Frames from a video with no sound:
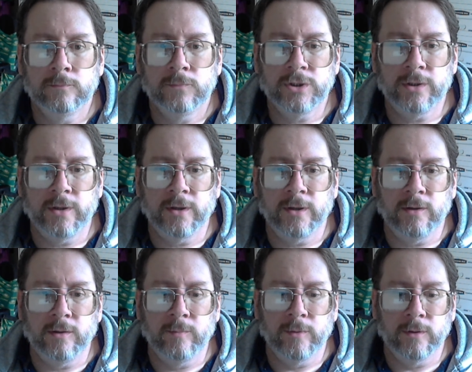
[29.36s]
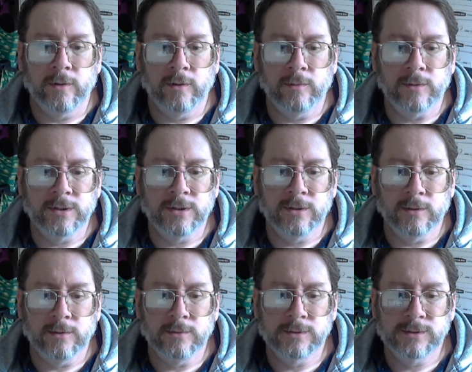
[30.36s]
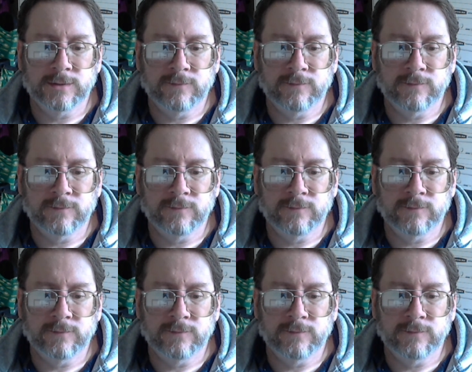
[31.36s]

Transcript: Jonah Goldberg returns